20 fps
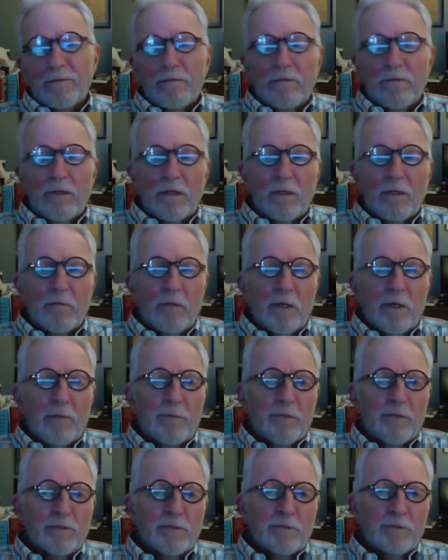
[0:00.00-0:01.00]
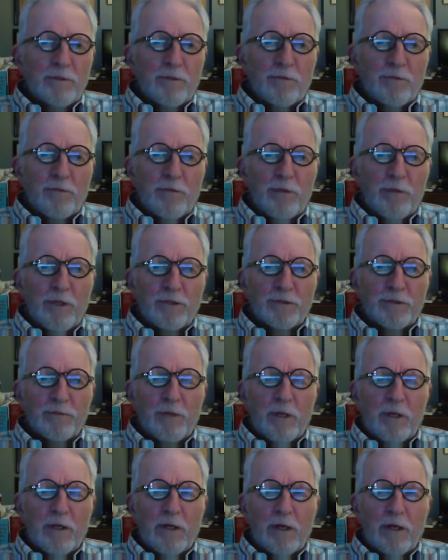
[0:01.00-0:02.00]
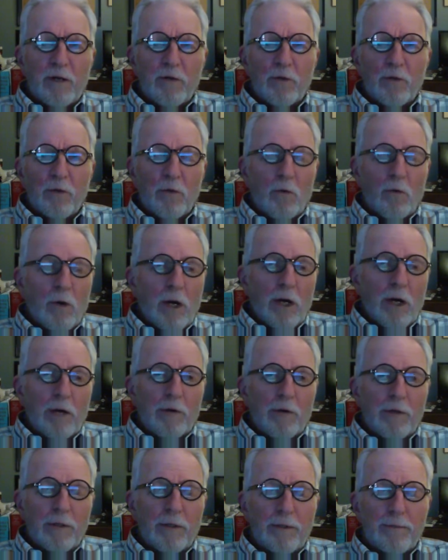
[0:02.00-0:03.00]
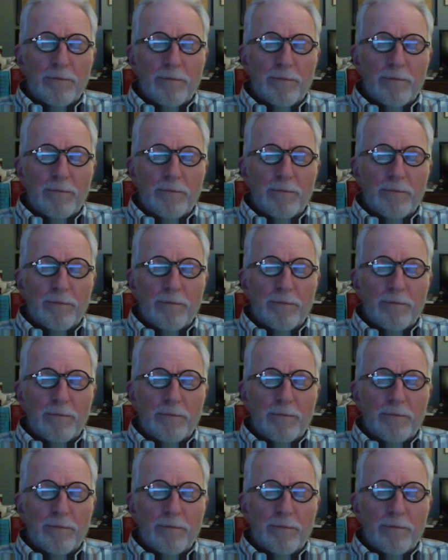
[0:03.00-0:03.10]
there might be some information about how to acquire it.